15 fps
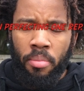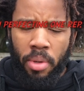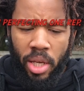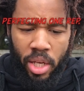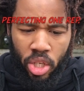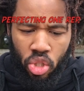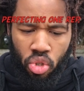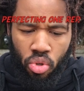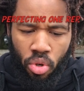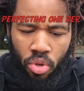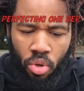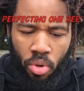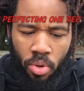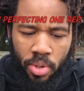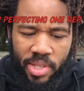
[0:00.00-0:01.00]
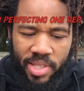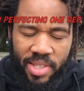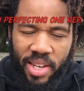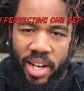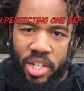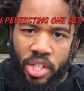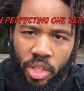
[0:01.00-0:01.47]
making sure you're
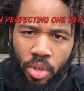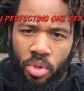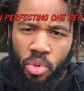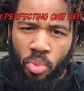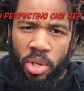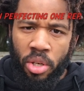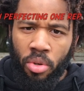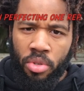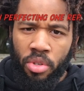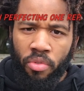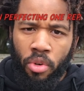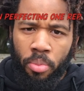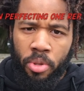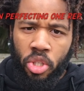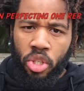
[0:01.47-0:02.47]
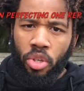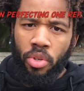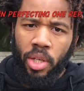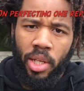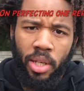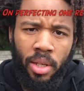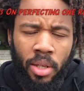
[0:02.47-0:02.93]
snatching those windows of
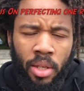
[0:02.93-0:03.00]
opportunity.